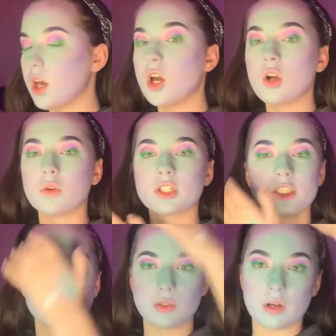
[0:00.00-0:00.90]
We're gonna
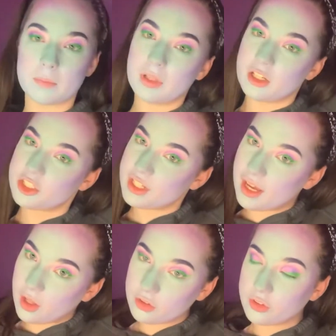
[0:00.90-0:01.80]
do our blush now.
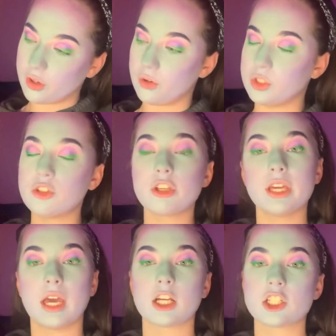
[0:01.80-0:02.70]
So usually I
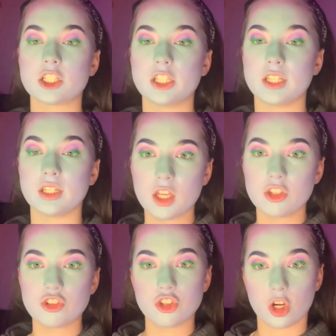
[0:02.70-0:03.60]
actually
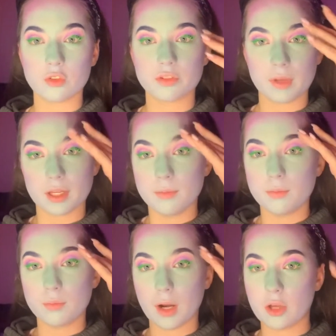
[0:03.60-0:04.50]
start with my
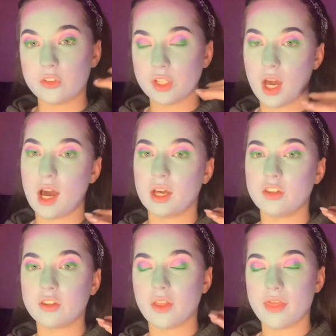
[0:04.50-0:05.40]
brows and eyes
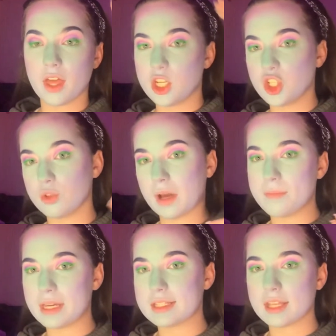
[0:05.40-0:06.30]
and then do my
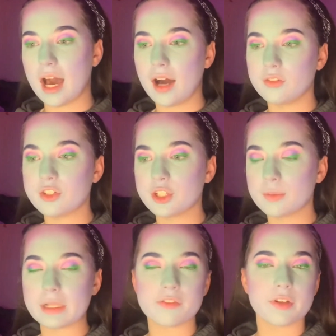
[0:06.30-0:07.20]
base after, but
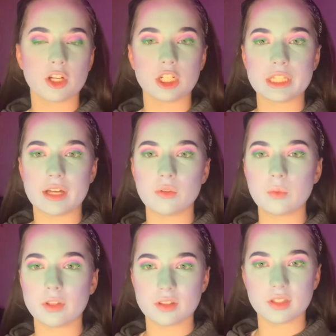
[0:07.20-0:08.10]
I figured that
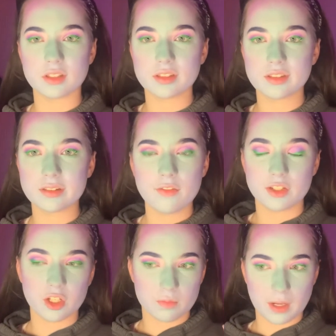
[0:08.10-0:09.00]
with this video
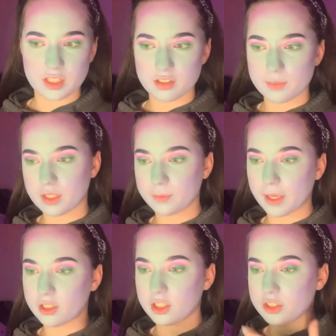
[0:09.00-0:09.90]
it might just be
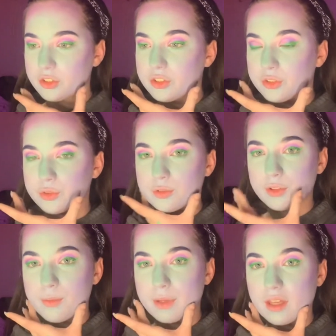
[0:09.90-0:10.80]
better to do the
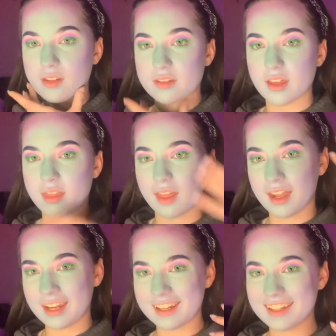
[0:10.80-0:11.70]
base and
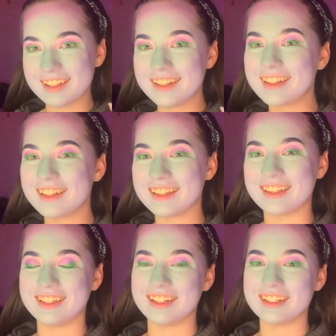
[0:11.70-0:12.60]
then
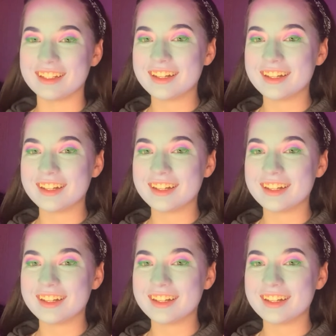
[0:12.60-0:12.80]
the